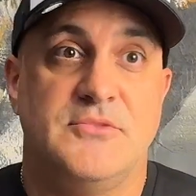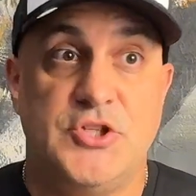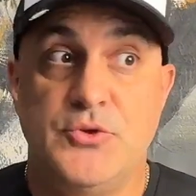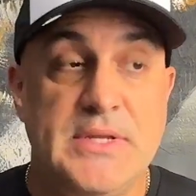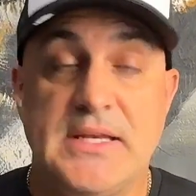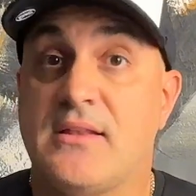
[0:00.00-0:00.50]
Do
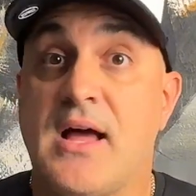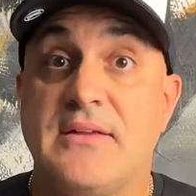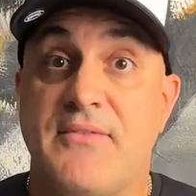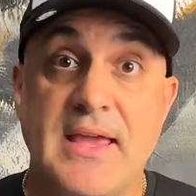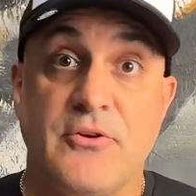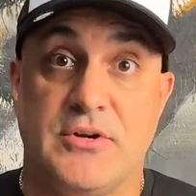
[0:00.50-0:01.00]
you need a lot
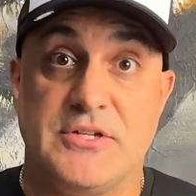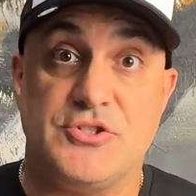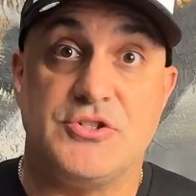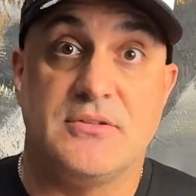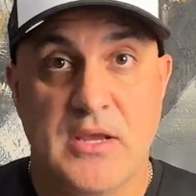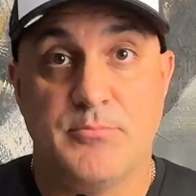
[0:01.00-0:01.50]
of
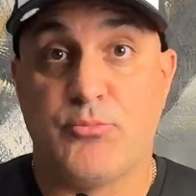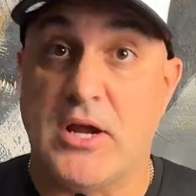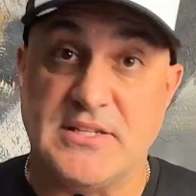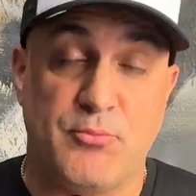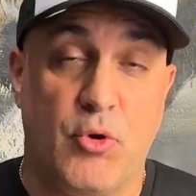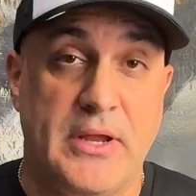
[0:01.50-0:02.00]
acreage?
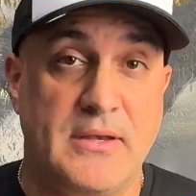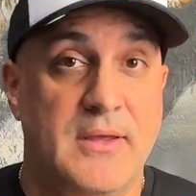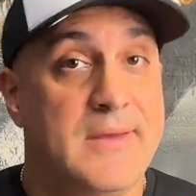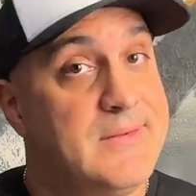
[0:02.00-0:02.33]
Price point.